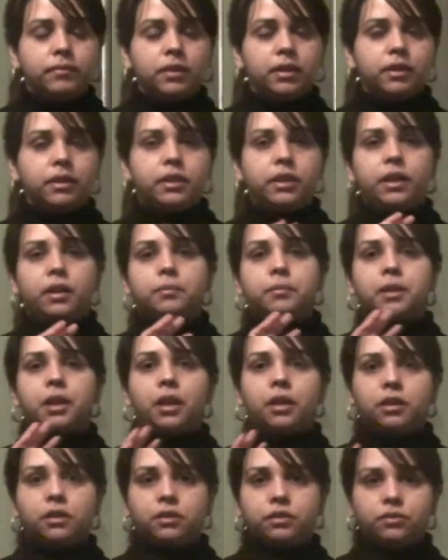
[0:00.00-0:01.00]
and that I'm
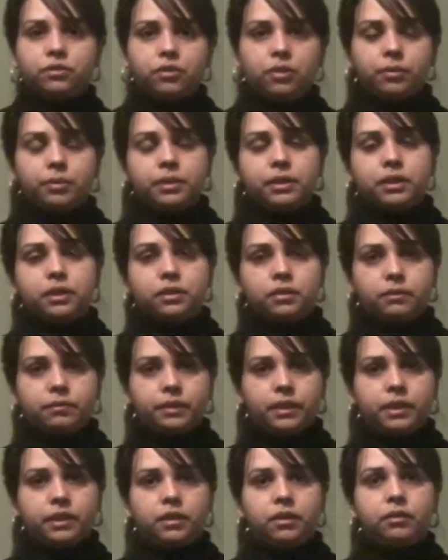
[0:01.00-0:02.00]
not going to show in this
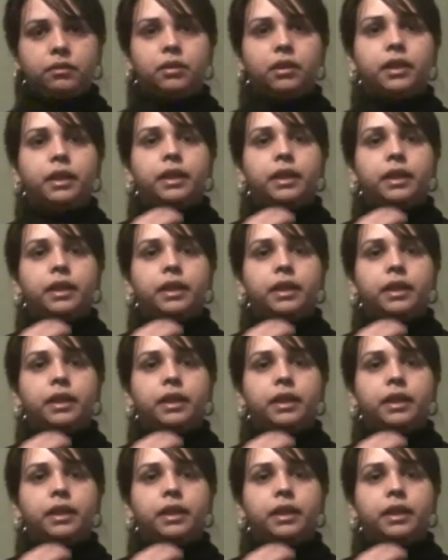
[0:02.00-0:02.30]
video,